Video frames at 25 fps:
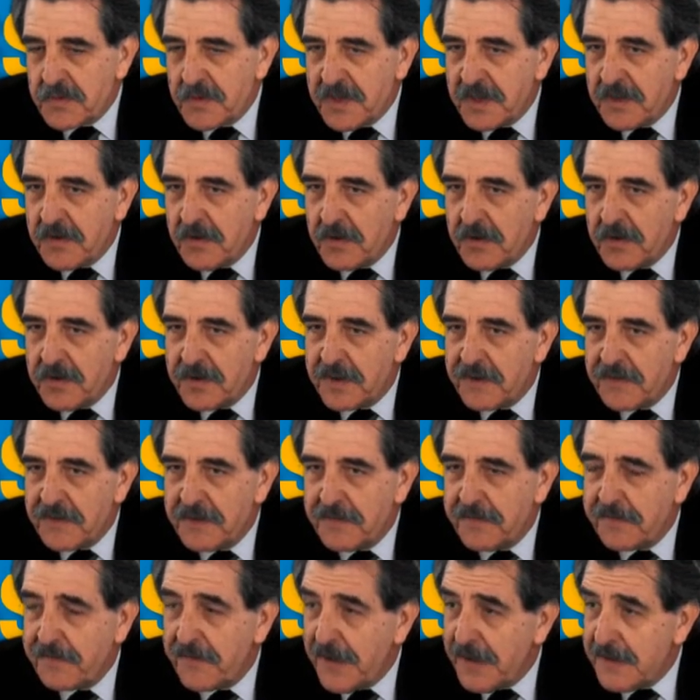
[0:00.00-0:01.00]
we call
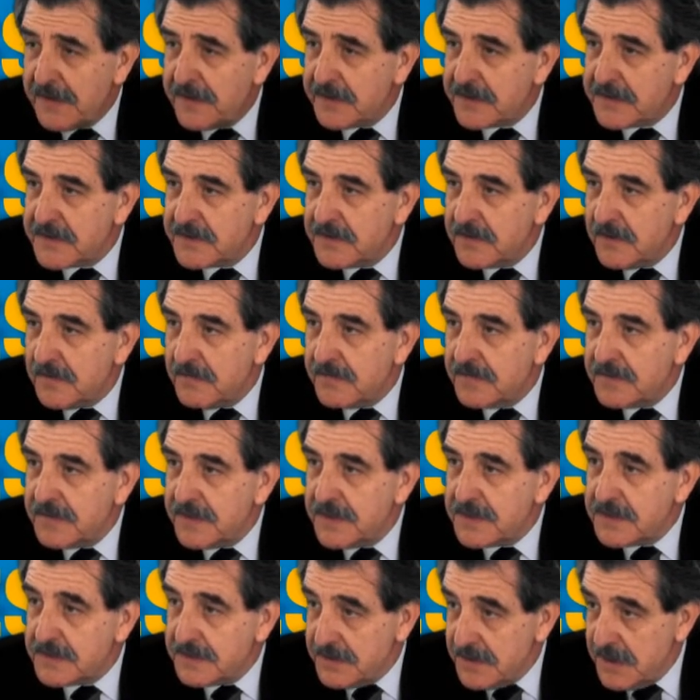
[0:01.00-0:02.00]
the fathers of
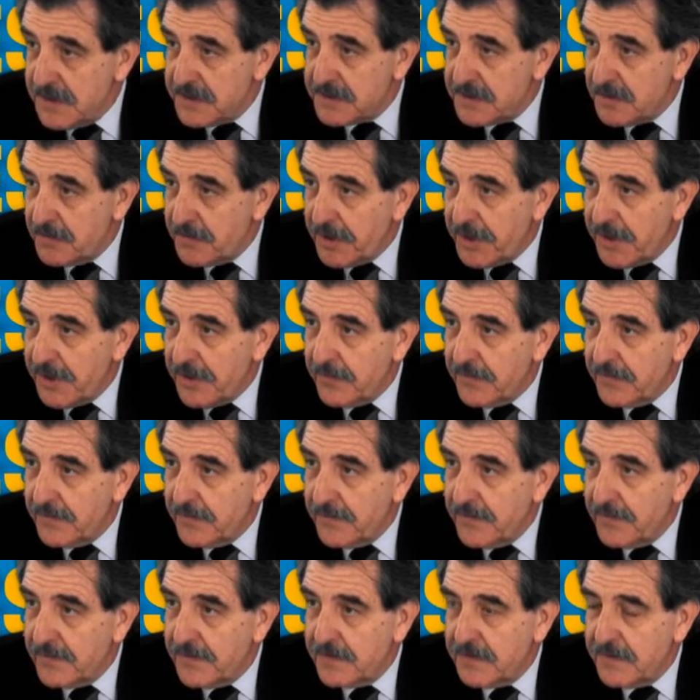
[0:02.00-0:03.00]
this discipline of